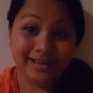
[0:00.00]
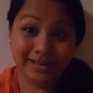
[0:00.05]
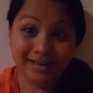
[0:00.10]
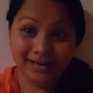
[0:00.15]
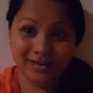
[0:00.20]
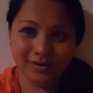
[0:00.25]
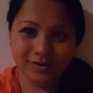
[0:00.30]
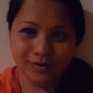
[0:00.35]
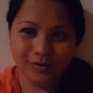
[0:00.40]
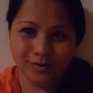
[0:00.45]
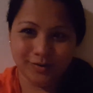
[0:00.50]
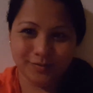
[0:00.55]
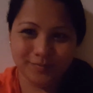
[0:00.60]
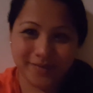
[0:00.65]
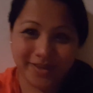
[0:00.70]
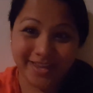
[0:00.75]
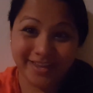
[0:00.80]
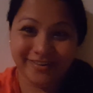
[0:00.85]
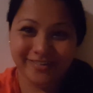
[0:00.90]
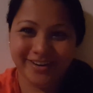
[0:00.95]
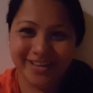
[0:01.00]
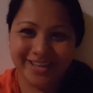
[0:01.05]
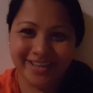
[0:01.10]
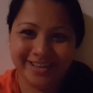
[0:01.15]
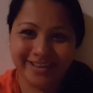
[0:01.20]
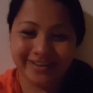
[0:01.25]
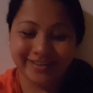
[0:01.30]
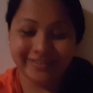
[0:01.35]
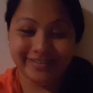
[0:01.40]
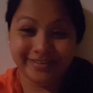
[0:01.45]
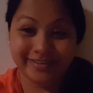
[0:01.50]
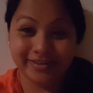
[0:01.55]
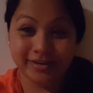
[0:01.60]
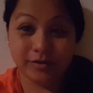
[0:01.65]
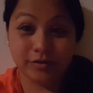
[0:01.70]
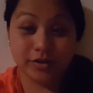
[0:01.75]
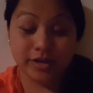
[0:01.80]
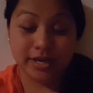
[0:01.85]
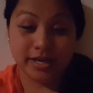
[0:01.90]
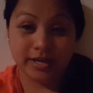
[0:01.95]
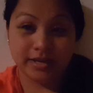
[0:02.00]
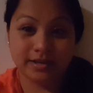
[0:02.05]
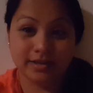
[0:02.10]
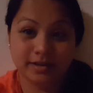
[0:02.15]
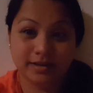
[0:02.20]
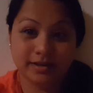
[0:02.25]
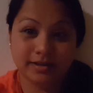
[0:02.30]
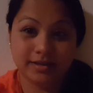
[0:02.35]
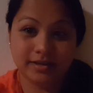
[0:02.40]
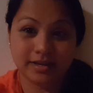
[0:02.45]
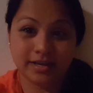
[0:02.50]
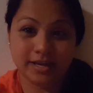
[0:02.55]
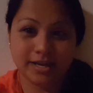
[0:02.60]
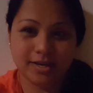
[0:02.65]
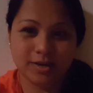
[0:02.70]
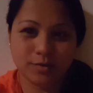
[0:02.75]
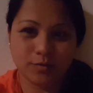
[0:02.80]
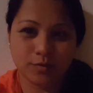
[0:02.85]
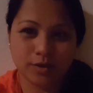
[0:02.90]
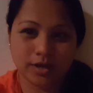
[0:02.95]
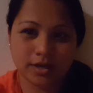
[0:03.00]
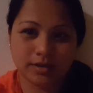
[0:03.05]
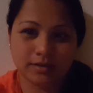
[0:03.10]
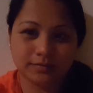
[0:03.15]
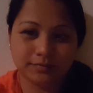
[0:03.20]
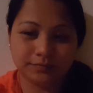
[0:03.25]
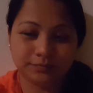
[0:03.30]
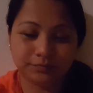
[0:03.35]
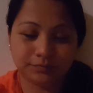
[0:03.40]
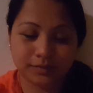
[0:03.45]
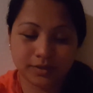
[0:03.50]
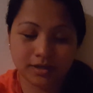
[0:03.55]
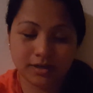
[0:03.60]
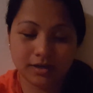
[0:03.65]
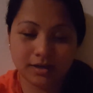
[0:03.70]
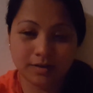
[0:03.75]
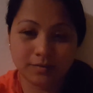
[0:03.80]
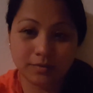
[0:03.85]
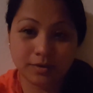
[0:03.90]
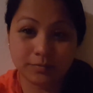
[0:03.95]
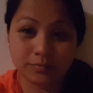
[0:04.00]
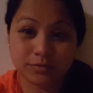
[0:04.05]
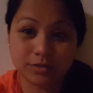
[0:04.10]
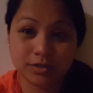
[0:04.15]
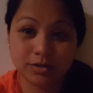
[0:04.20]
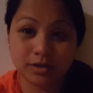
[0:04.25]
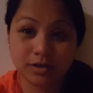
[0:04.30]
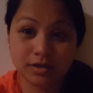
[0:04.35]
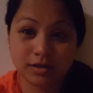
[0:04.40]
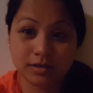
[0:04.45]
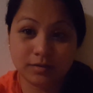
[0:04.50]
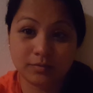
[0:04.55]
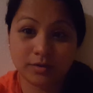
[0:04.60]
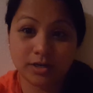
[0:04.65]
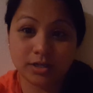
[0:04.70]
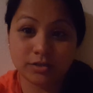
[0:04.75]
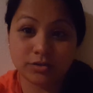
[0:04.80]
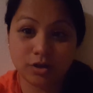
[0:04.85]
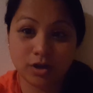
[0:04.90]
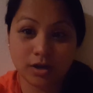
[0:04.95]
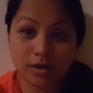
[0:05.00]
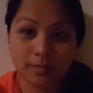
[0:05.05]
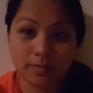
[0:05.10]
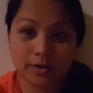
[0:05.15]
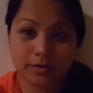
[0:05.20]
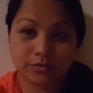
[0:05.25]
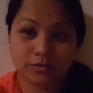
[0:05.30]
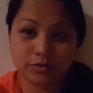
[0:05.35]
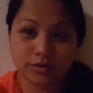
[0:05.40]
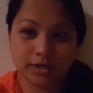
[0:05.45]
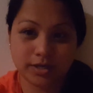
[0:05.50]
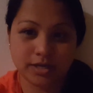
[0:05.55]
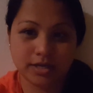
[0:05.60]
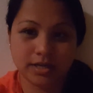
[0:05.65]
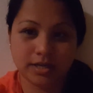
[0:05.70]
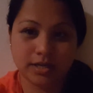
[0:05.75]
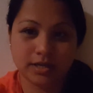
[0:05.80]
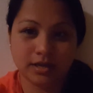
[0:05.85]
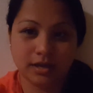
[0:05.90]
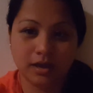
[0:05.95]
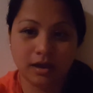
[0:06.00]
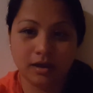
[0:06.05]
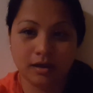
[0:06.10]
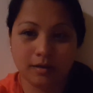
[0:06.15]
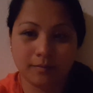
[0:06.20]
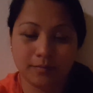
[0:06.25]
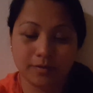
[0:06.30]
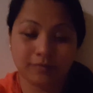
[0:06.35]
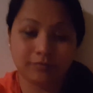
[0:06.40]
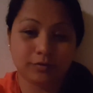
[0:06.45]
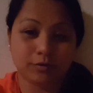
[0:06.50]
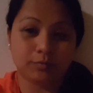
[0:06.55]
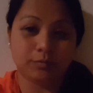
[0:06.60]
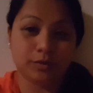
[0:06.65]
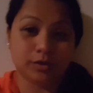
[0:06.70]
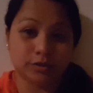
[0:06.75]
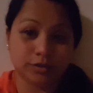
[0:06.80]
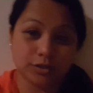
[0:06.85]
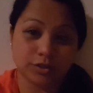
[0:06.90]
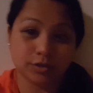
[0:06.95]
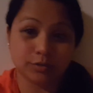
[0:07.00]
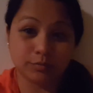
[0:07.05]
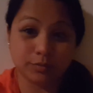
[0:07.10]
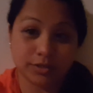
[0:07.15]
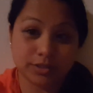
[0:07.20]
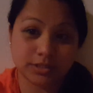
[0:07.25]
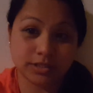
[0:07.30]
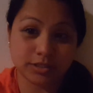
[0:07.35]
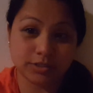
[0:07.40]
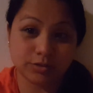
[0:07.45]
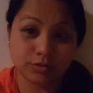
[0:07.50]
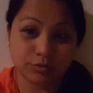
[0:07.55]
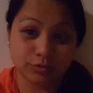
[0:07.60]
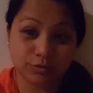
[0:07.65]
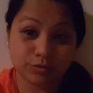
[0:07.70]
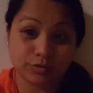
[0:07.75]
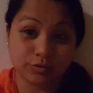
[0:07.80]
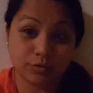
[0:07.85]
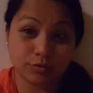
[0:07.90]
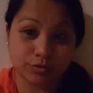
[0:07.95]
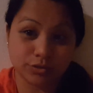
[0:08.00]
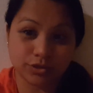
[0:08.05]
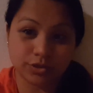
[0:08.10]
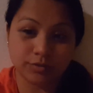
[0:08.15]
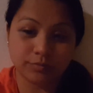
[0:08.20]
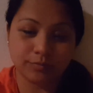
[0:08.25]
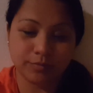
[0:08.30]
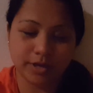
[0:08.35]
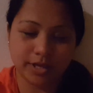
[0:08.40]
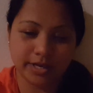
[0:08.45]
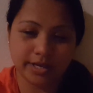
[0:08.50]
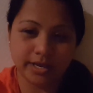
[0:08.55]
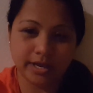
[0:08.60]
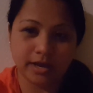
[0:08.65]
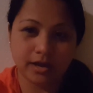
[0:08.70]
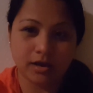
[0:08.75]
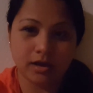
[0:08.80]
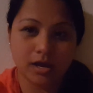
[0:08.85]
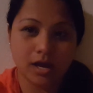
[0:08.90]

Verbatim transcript: Hello, Mary here. Okay, anyway, um, I'm, I'm gonna talk about today um, if you're building your business through social media.